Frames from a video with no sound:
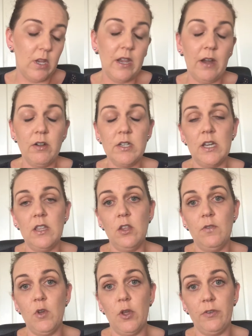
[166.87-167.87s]
guarantee that
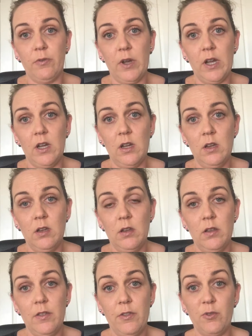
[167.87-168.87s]
you've got three
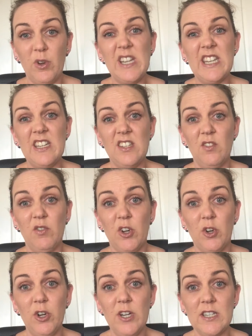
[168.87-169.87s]
decent
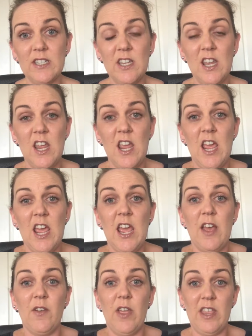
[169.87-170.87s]
recruits.
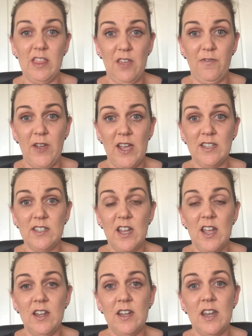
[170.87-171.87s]
Hit their fast
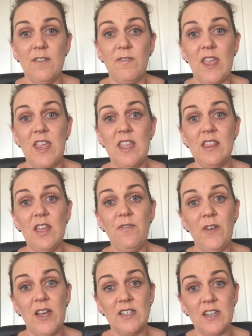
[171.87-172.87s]
start. If they hit their
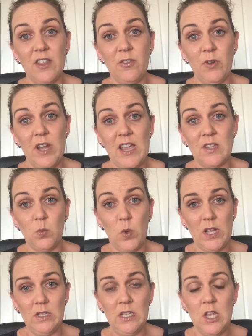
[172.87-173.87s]
fast start 3 as
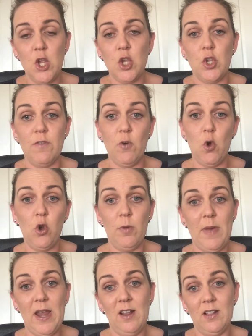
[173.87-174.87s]
well, you've
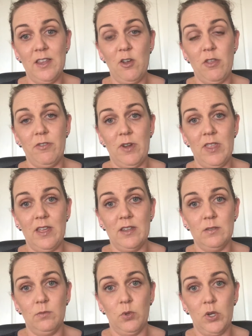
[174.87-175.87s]
automatically got
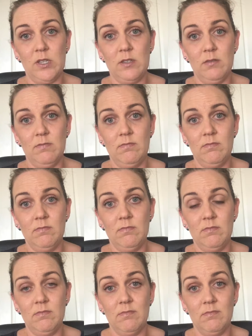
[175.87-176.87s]
3,000 points.
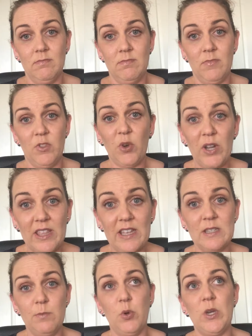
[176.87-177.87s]

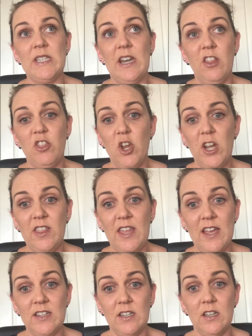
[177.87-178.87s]
3,000 points out of
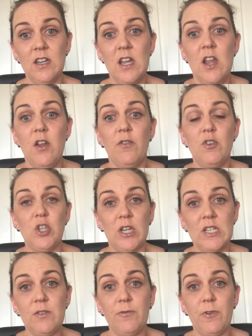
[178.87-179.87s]
30,000
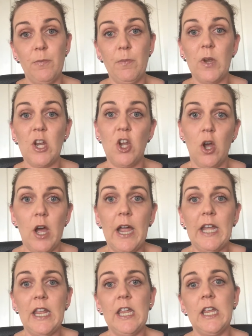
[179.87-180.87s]
just from
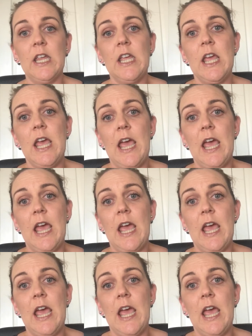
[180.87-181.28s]
guiding